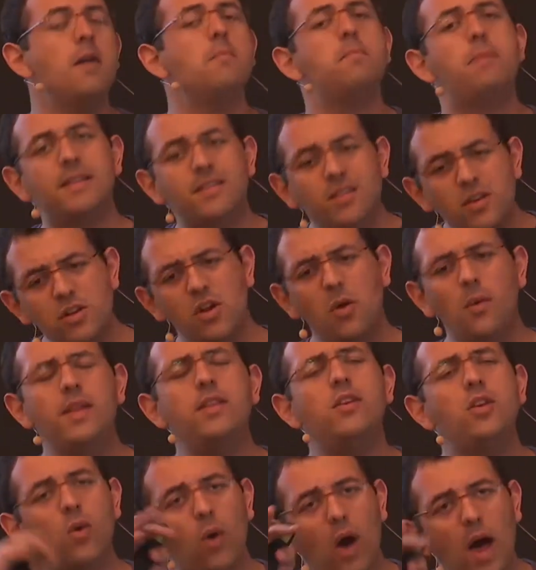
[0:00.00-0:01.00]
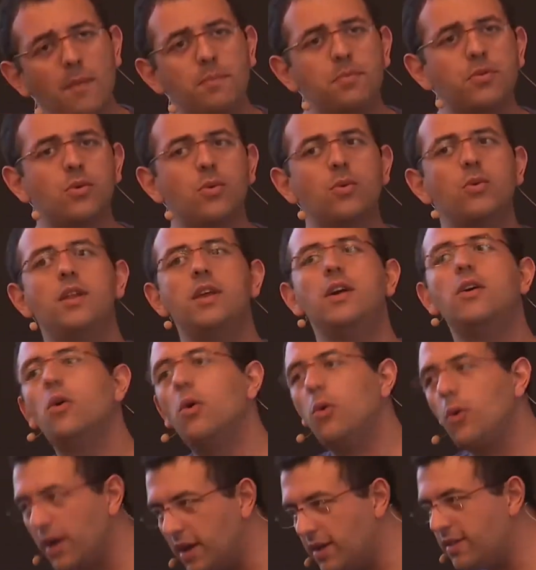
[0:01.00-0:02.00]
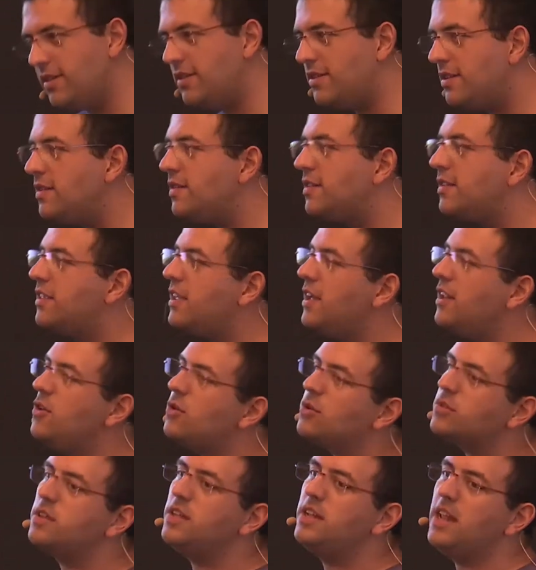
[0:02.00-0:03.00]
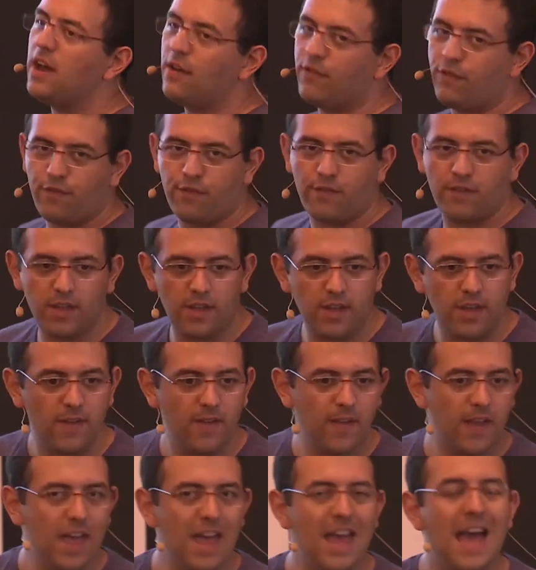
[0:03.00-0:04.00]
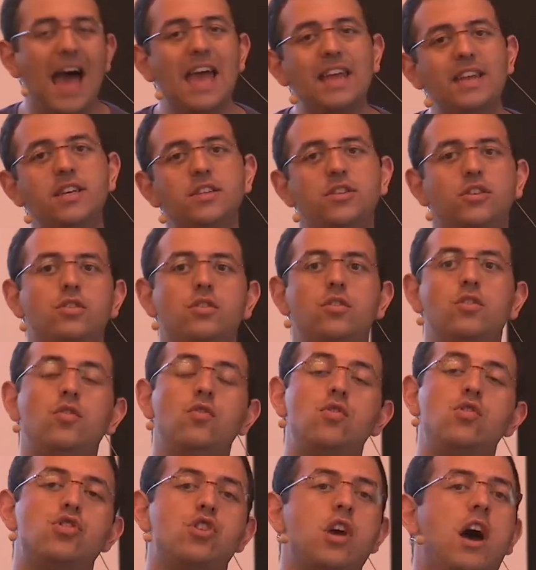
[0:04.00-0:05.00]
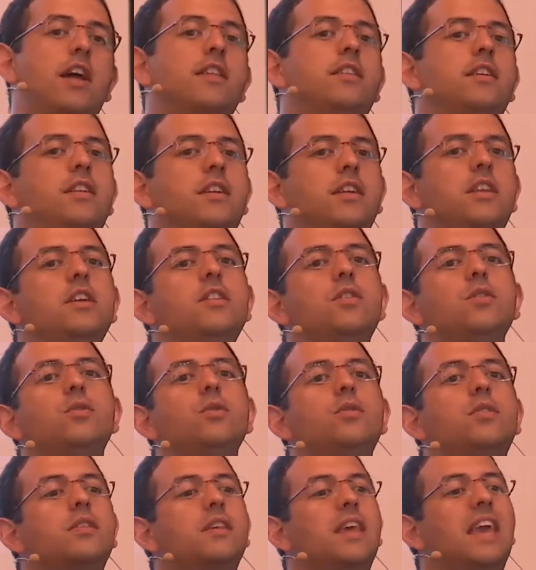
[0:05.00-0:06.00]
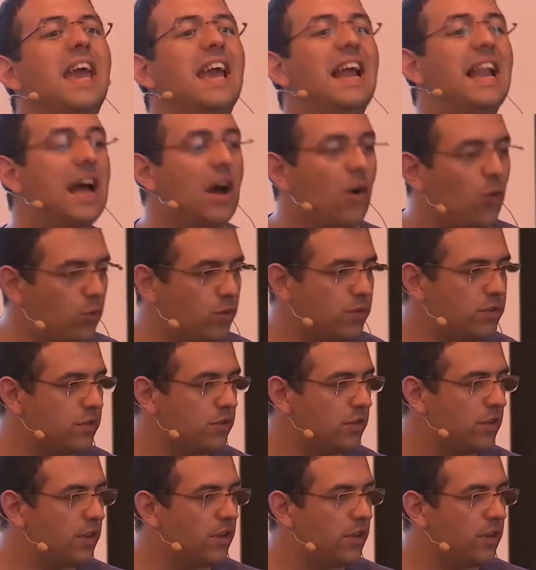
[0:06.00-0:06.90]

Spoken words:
But you know what? You're absolutely correct. This is still not enough. I need to do sharding. I need to do scale out.